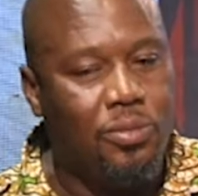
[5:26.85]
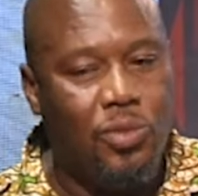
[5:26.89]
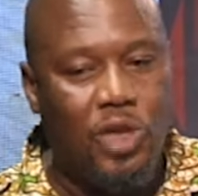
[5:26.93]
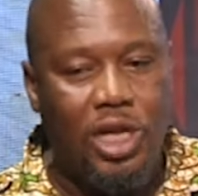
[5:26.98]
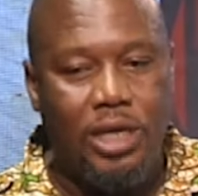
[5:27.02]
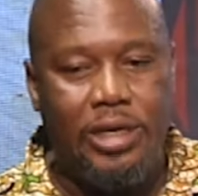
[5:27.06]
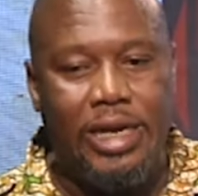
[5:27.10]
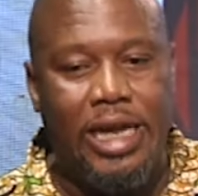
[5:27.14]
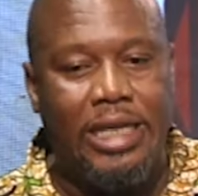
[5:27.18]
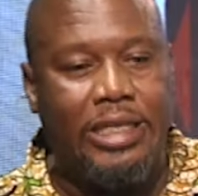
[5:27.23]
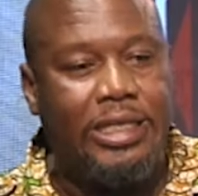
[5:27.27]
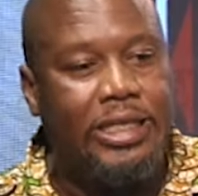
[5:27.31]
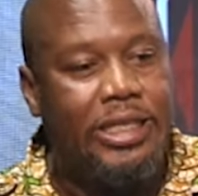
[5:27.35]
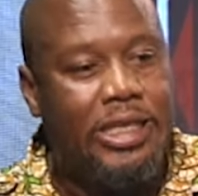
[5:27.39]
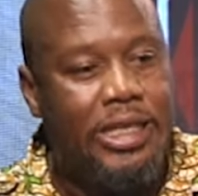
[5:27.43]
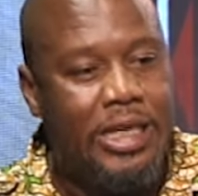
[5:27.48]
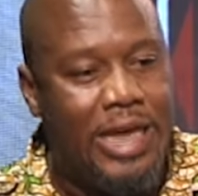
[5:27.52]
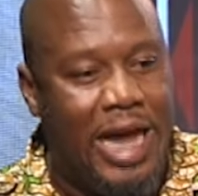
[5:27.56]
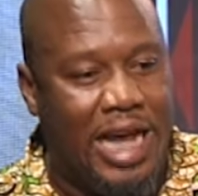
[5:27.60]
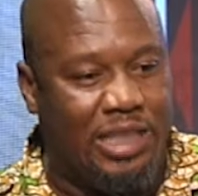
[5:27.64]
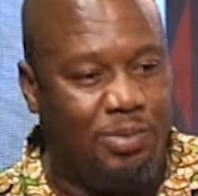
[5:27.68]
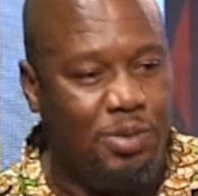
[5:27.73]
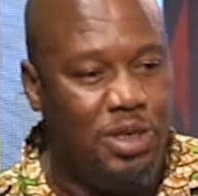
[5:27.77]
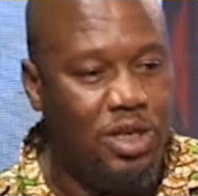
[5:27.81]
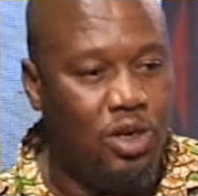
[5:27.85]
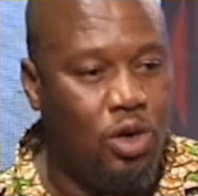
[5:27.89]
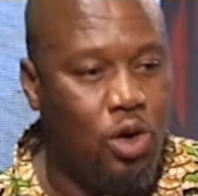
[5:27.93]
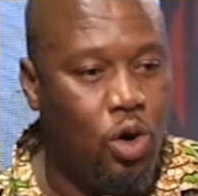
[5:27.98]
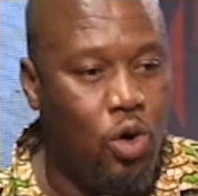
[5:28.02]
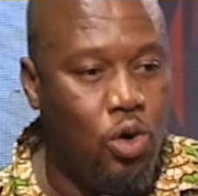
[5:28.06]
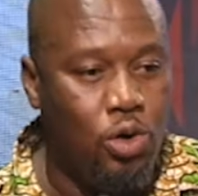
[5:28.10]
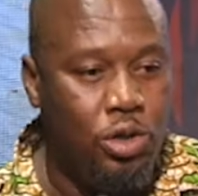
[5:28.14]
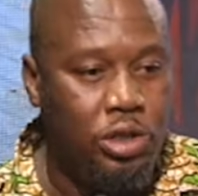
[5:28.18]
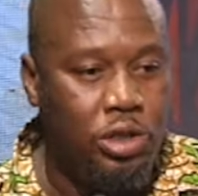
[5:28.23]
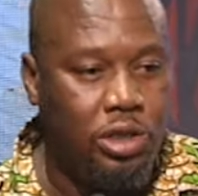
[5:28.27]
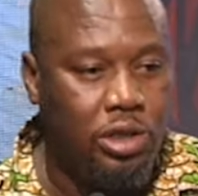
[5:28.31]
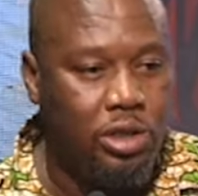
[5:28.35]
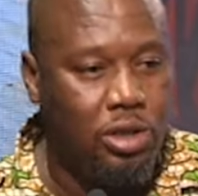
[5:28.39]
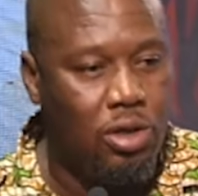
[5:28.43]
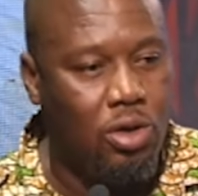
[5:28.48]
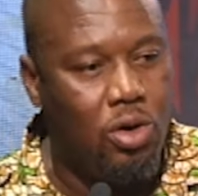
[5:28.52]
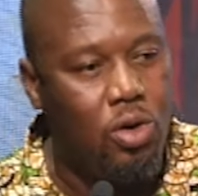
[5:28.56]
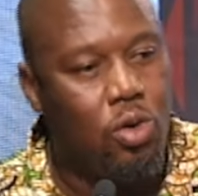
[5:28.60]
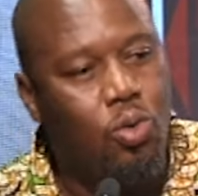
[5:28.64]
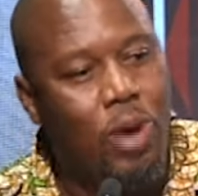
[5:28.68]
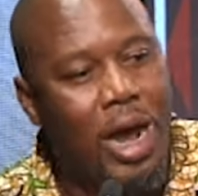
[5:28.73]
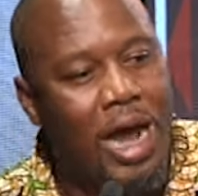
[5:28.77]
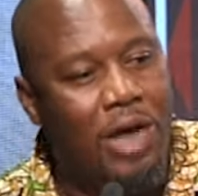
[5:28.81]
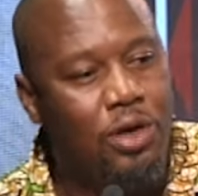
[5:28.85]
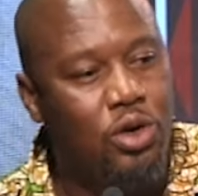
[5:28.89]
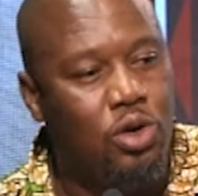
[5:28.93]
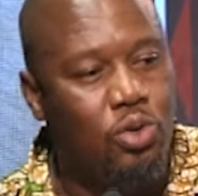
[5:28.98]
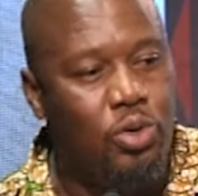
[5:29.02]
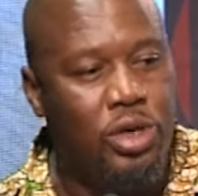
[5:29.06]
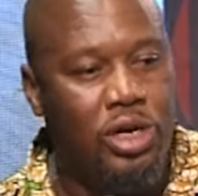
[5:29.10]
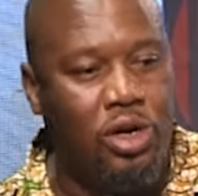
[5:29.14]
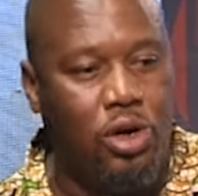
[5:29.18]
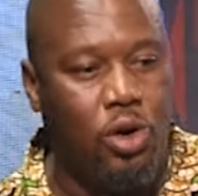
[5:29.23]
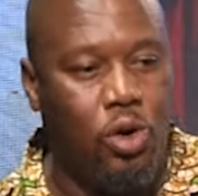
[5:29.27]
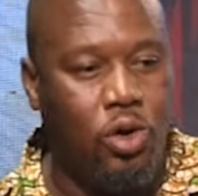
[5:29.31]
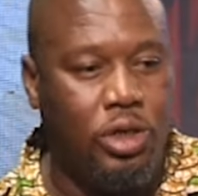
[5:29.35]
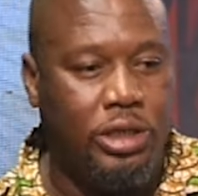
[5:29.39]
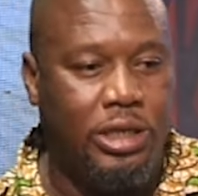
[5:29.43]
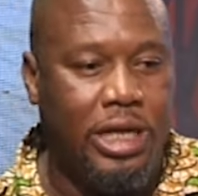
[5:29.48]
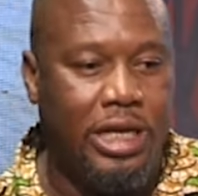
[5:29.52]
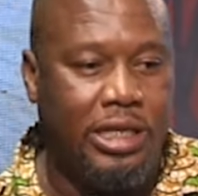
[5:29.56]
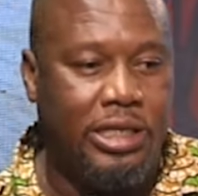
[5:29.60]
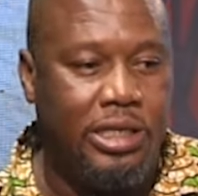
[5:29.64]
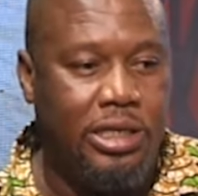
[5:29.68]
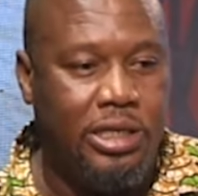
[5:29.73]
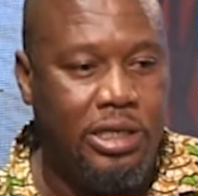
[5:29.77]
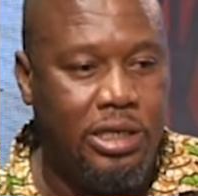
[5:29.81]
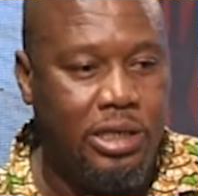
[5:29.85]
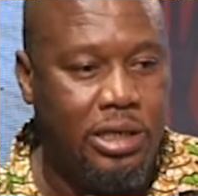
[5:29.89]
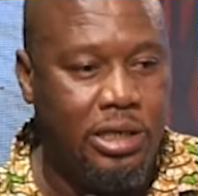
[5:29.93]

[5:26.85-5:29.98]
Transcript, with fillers: the sea has been closed. Why do we close the sea?